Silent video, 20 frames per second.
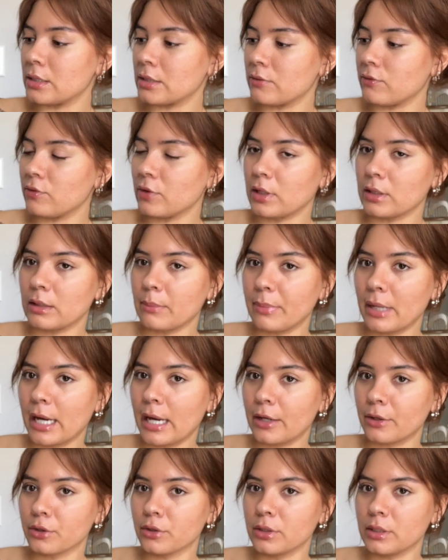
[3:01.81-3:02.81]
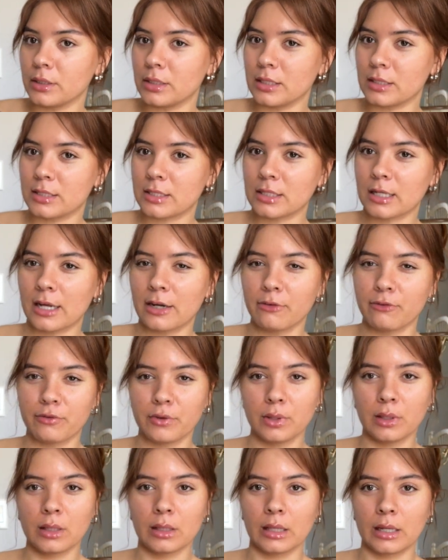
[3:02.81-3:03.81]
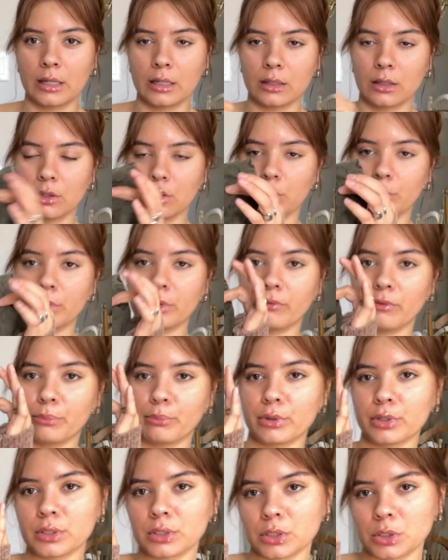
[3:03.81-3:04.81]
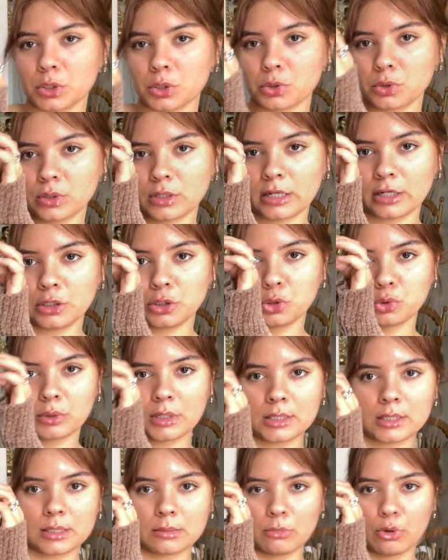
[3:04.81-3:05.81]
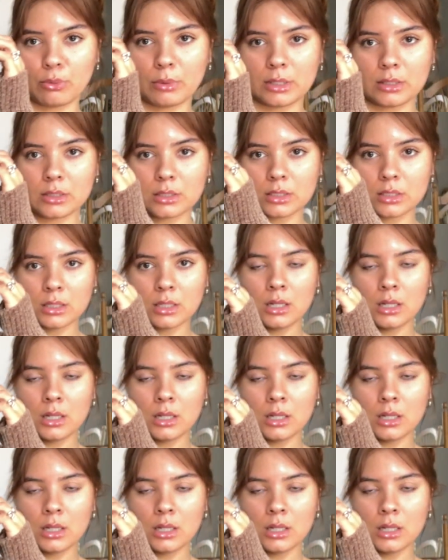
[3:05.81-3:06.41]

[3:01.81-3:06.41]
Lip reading: of like the pattern, it's kind of feeling like a little bit of a princess kind of dress moment,